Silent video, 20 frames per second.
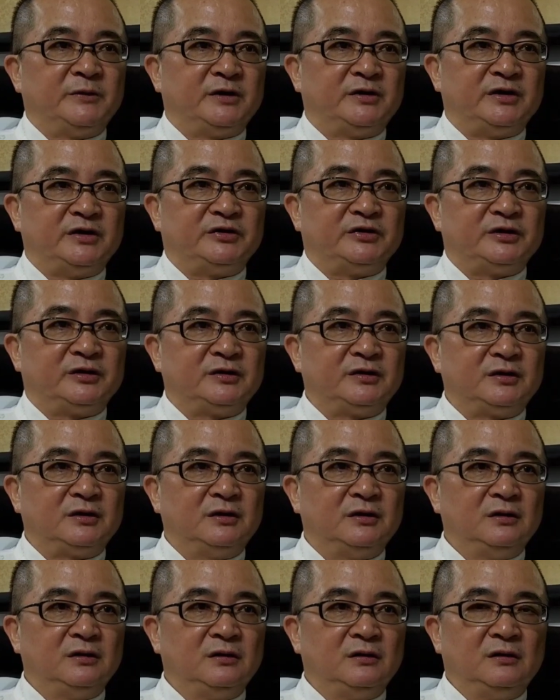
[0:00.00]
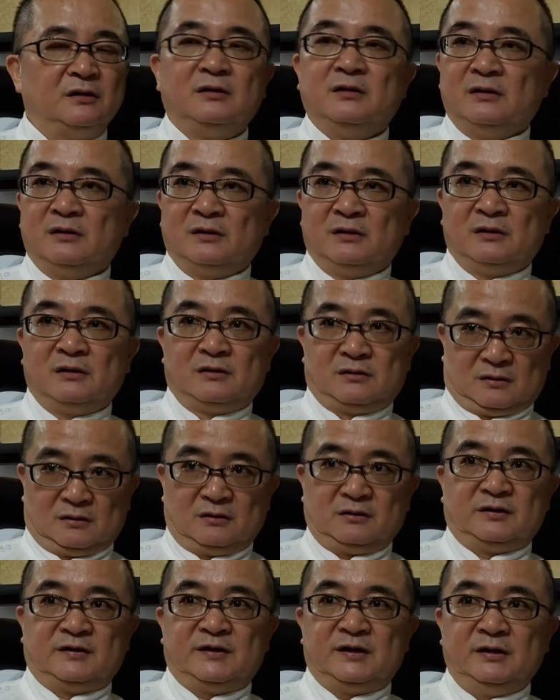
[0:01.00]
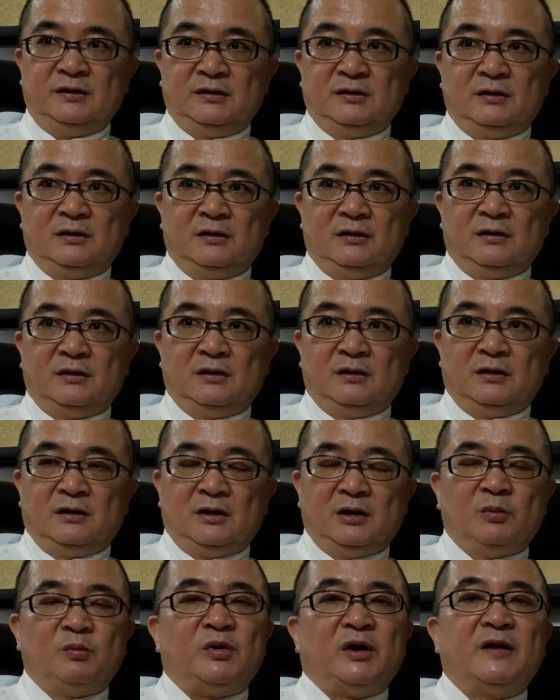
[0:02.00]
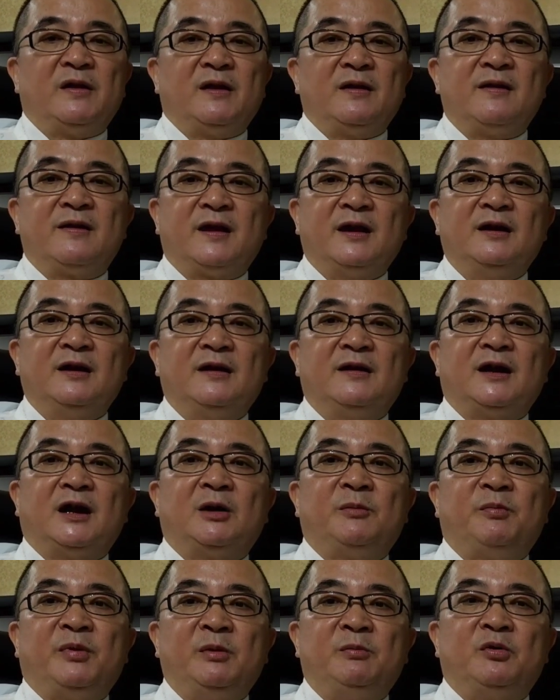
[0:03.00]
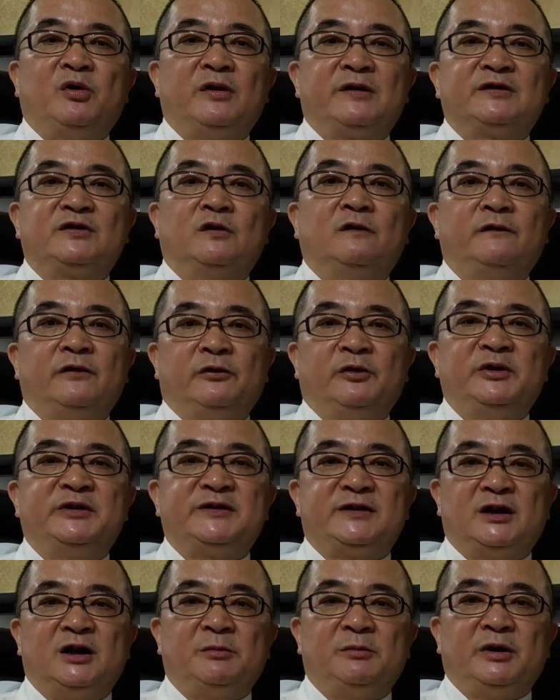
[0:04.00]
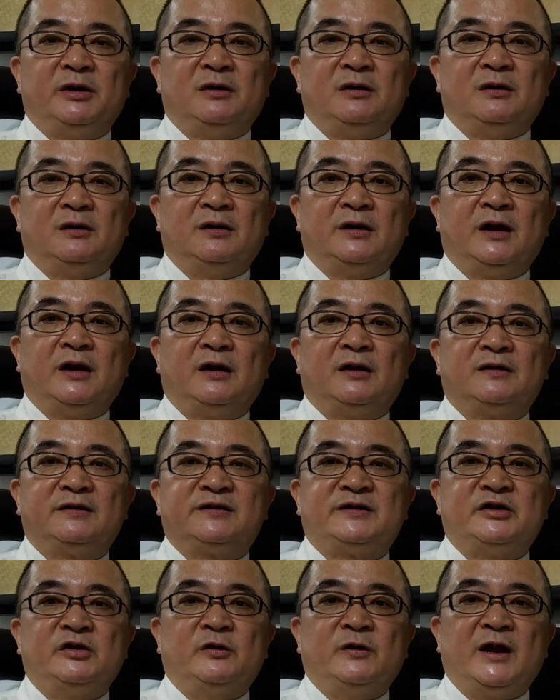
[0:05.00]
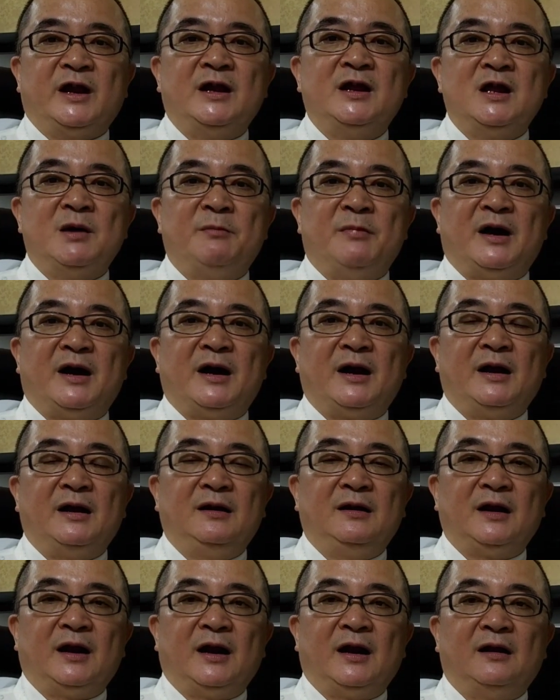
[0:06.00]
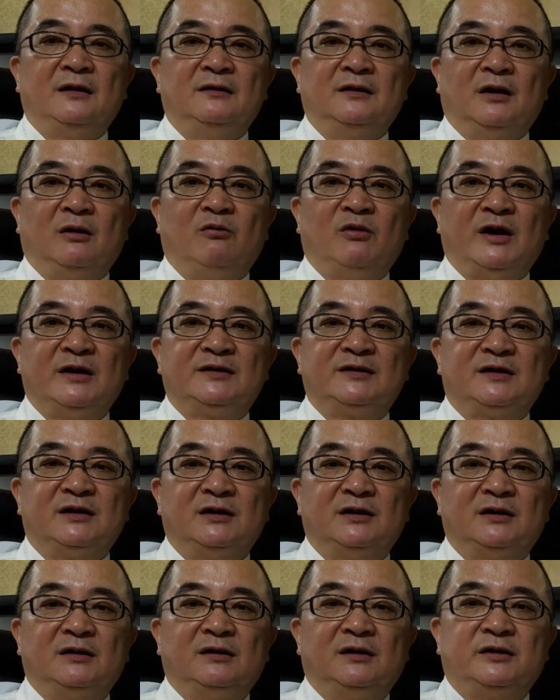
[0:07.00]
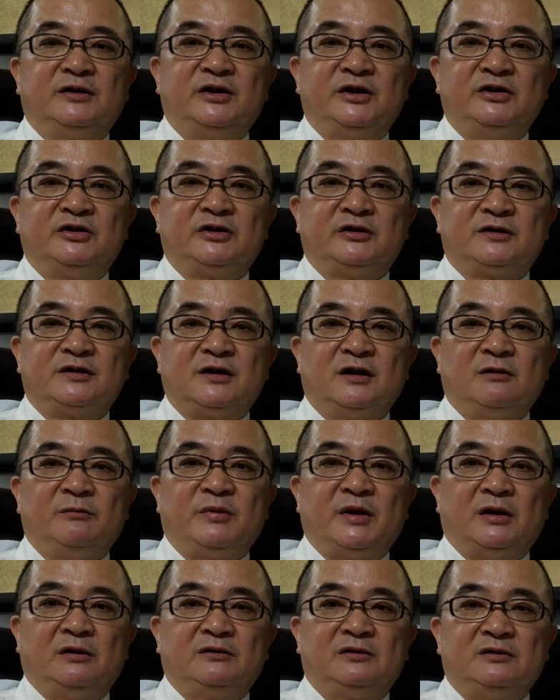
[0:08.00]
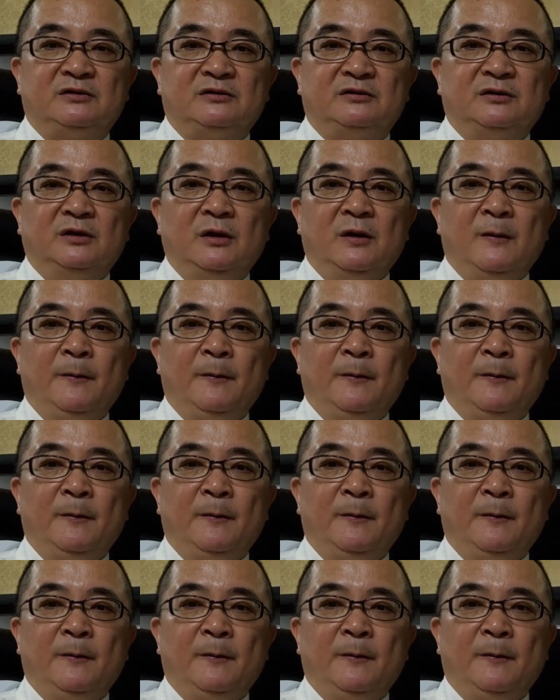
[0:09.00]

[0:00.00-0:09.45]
the teachers. You see? But the thing is that people are so very stubborn. They are still in the mind, and once the teachers are about to